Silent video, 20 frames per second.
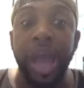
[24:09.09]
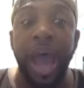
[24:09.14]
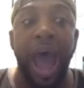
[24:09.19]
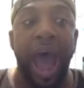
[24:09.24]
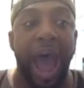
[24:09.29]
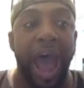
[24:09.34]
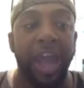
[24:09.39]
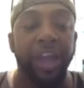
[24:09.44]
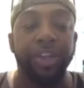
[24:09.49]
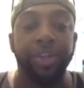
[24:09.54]

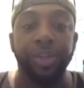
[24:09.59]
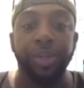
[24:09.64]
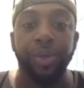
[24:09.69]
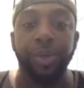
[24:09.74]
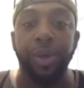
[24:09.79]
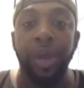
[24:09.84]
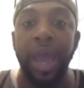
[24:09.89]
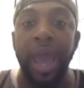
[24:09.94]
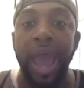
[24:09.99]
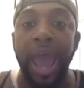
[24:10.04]
I do.
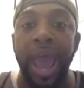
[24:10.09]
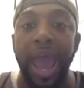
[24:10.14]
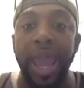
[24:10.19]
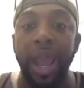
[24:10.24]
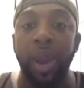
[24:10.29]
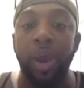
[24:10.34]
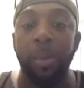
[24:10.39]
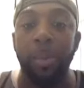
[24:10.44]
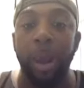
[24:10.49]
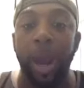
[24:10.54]
Hey,
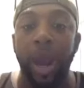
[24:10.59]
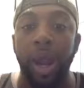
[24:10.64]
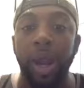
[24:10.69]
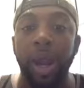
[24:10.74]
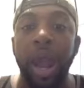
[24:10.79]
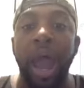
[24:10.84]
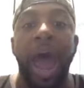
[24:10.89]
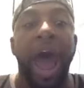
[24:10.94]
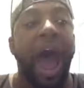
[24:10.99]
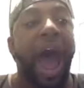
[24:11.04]
Omar,
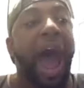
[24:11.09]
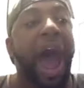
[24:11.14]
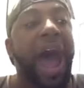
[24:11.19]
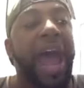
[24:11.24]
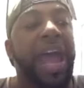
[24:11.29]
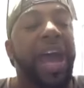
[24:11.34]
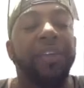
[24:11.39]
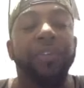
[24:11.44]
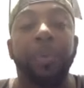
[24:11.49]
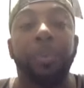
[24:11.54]
I
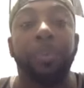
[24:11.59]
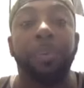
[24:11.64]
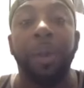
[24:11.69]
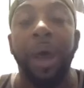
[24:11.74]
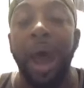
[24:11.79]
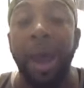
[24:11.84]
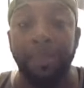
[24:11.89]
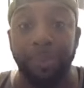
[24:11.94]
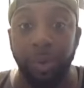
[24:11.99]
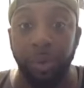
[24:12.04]
have a
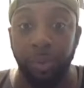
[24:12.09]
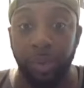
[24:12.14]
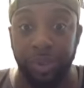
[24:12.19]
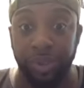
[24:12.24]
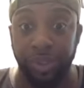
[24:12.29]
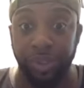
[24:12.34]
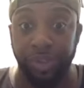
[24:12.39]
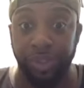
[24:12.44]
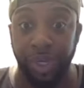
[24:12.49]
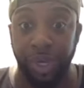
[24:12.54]
problem with the
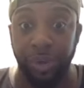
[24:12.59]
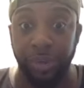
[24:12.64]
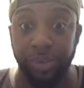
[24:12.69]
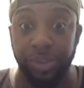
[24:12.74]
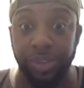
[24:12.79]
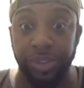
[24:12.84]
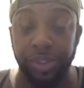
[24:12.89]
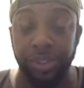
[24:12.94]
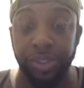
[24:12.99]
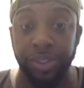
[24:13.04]

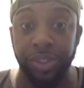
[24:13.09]
church